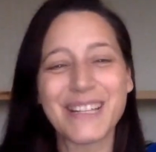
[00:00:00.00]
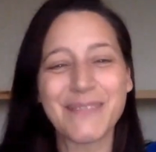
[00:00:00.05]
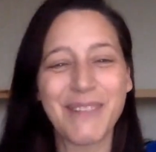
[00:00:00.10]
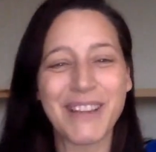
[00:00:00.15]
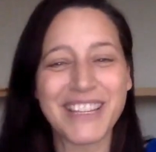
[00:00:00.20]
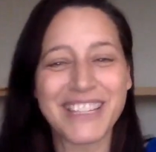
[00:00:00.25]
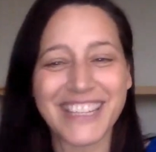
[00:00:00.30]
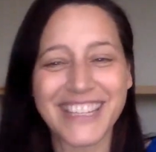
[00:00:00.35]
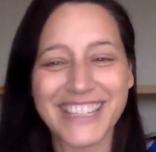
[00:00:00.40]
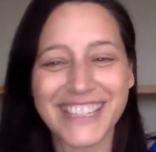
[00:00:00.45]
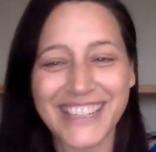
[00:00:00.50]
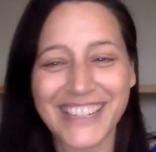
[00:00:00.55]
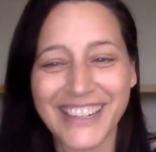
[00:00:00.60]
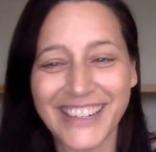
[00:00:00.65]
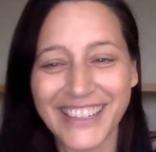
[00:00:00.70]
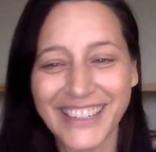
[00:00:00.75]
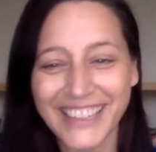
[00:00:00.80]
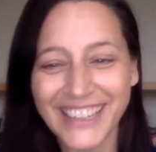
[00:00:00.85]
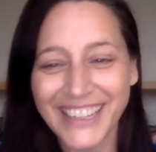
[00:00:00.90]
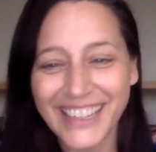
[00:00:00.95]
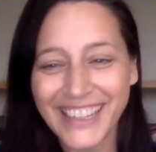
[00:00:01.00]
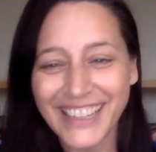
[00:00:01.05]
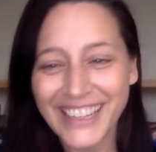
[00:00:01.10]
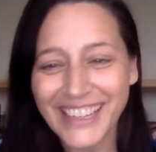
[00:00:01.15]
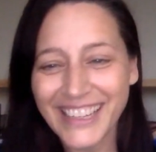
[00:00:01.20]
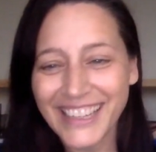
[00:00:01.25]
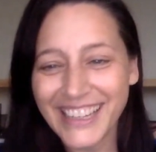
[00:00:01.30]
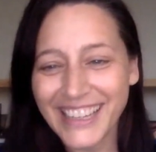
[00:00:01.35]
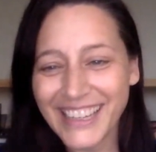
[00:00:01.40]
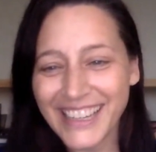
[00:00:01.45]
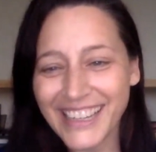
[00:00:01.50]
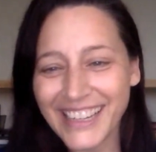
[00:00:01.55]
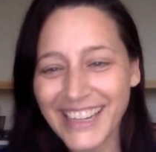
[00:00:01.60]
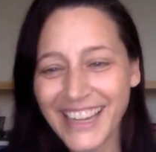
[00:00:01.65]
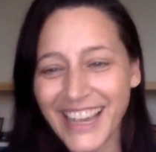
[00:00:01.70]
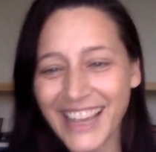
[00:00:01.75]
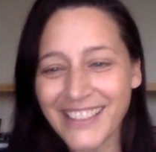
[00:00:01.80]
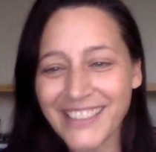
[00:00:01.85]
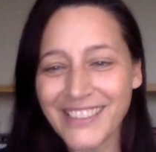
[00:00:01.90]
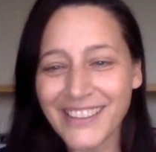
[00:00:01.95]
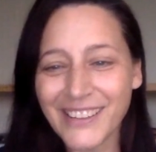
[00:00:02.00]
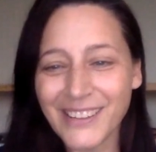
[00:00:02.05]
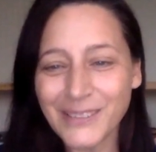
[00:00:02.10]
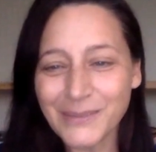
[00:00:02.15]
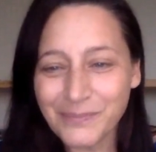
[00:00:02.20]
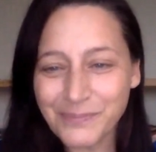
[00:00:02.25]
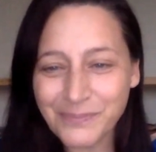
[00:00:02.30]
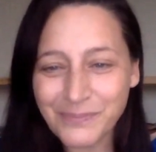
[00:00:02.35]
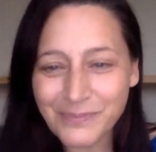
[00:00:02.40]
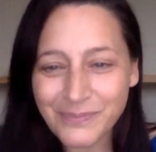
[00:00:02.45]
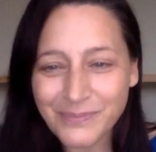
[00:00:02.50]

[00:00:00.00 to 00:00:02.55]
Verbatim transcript: That's my sister. And Ethel,